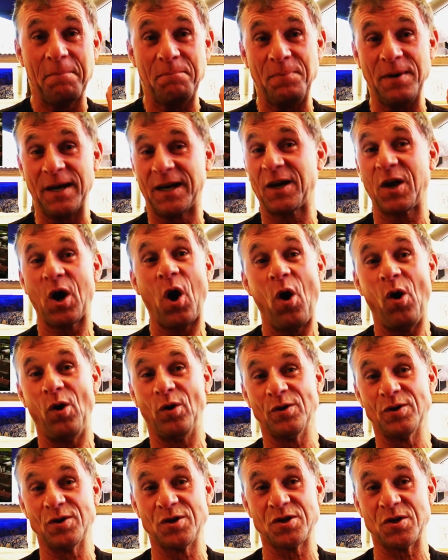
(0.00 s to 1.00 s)

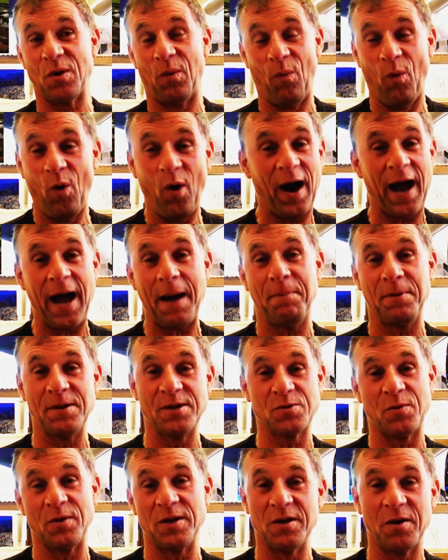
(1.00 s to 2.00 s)
because what
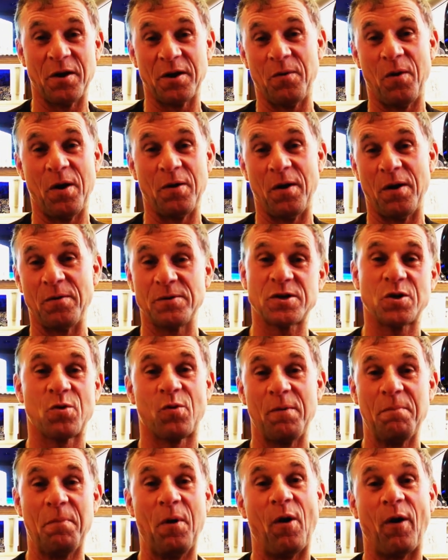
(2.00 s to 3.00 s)
happens when you go to Old Oaks
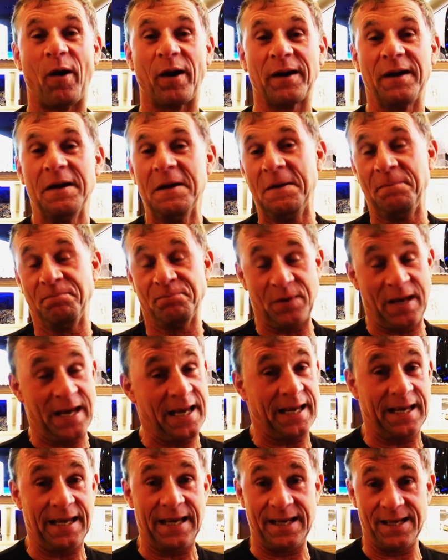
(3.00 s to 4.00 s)
Touring Park,
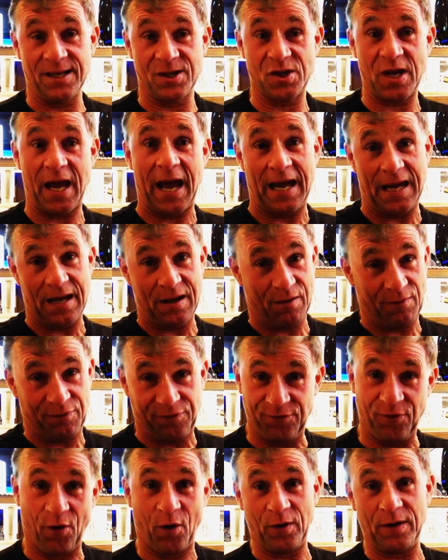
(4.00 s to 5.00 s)
it is a
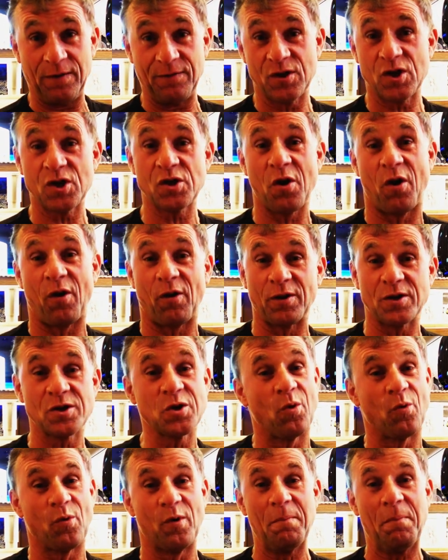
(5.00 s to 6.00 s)
5-star
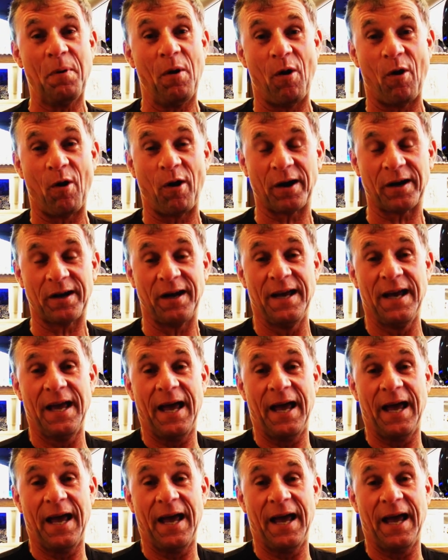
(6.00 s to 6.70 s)
touring park.